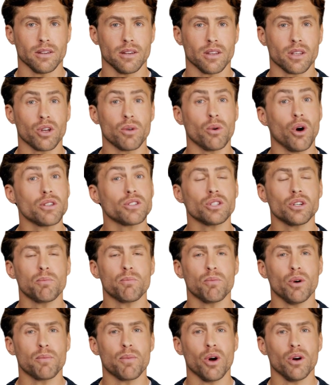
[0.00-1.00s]
You also
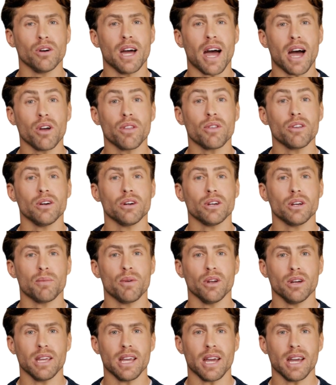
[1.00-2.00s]
promote healthier
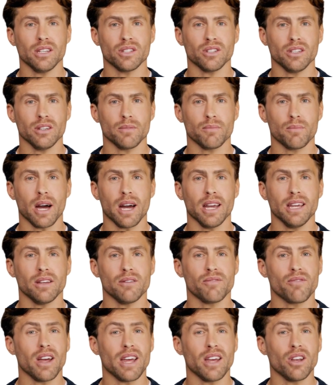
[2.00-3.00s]
communication by
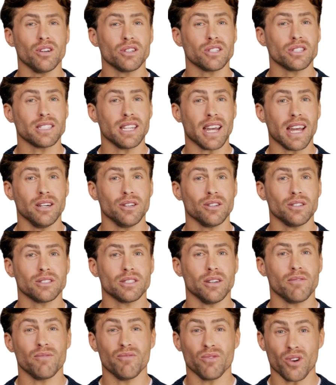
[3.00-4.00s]
conveying your standards
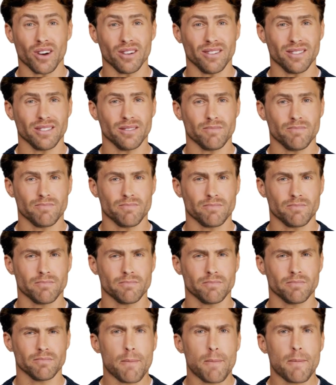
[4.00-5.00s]
up front.
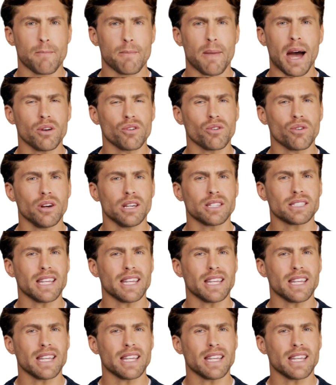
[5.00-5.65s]
Boundaries